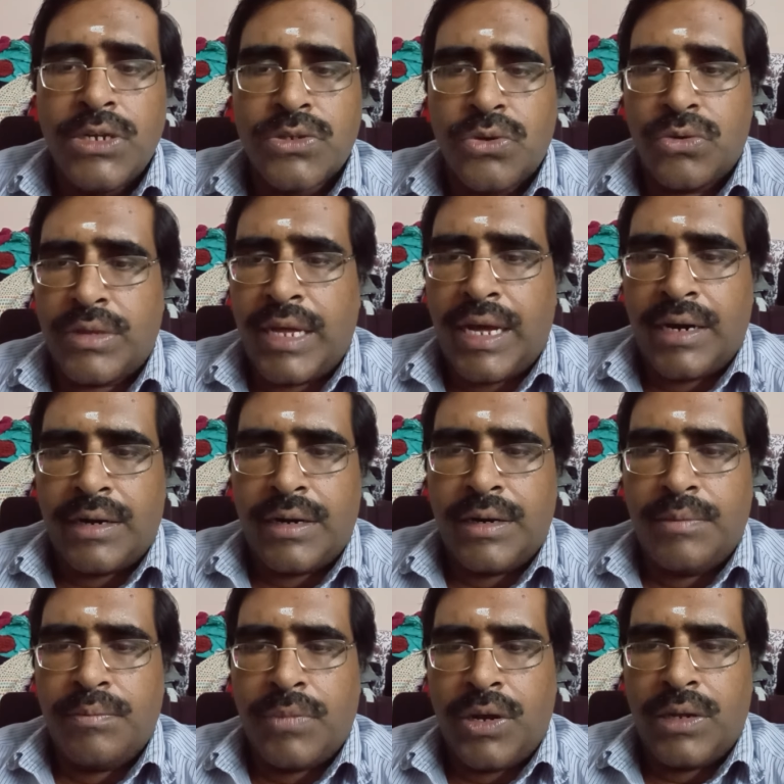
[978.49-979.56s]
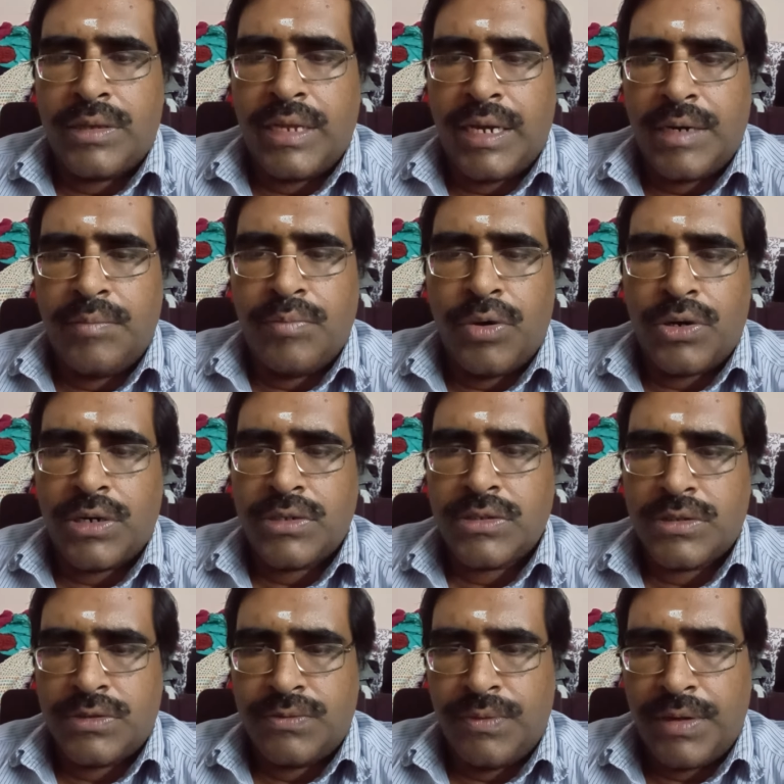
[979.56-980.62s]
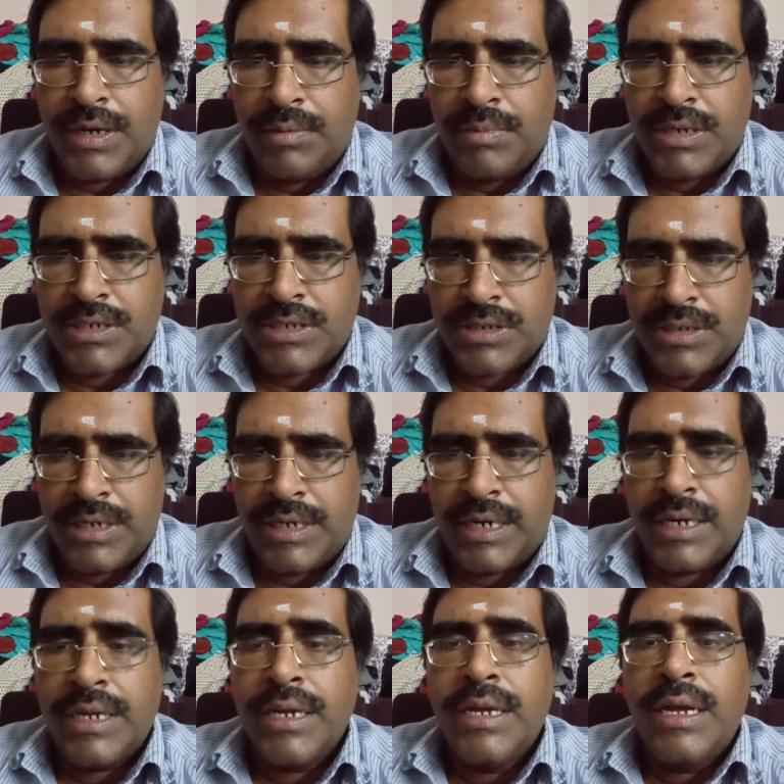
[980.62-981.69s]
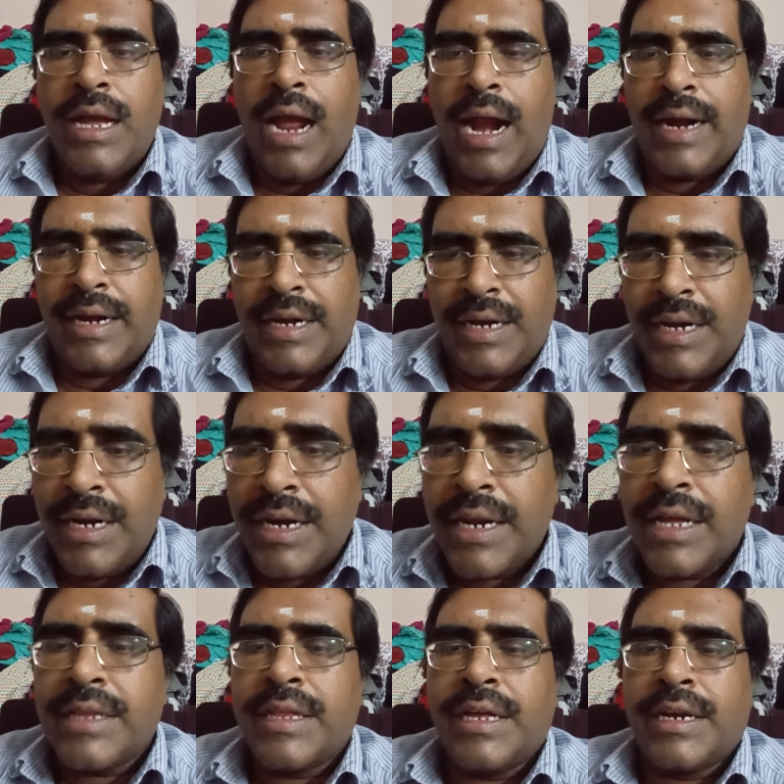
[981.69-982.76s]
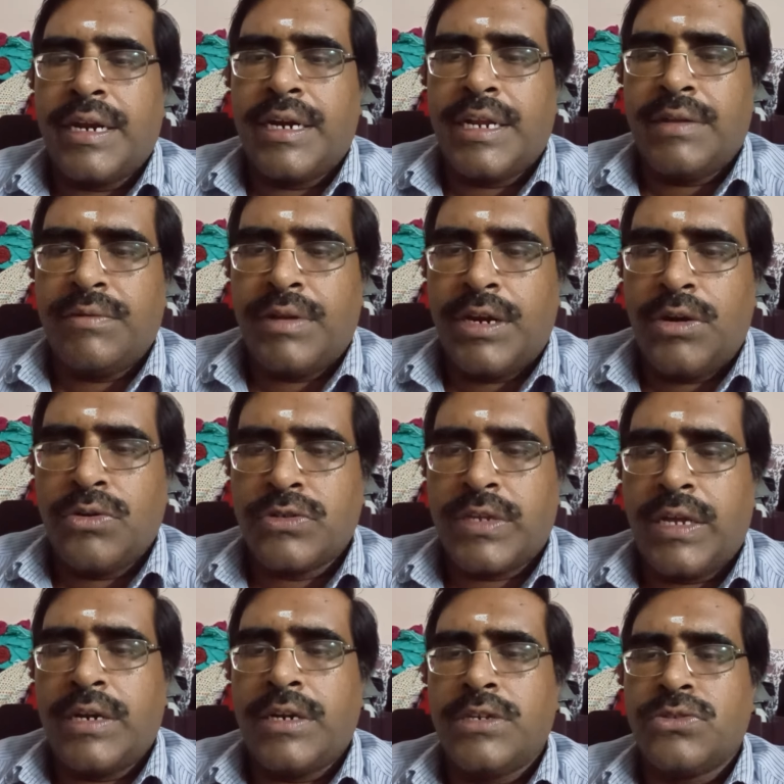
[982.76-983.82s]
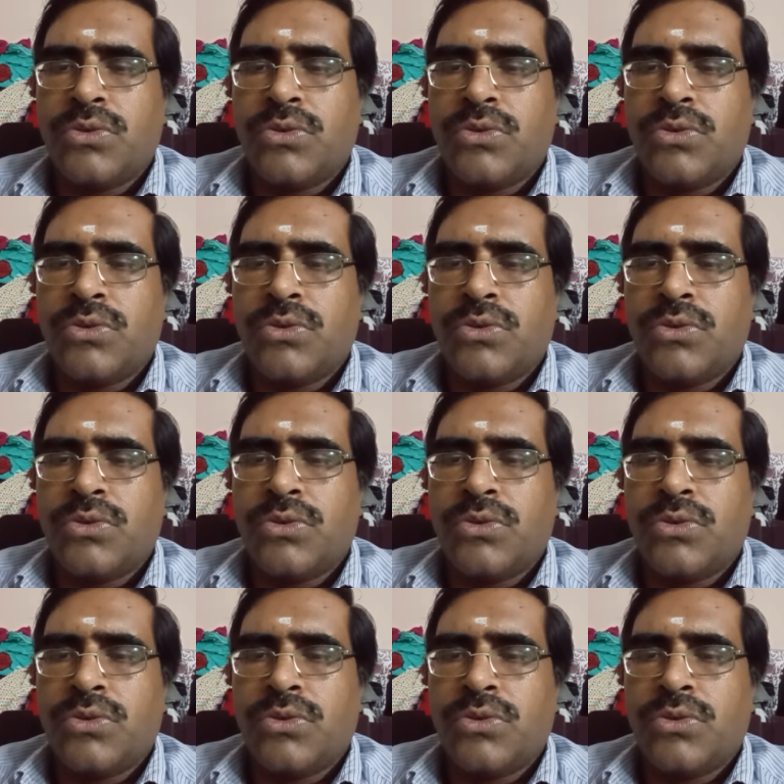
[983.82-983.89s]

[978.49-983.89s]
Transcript: So their importance is very much needed, and in India they are getting very low salary.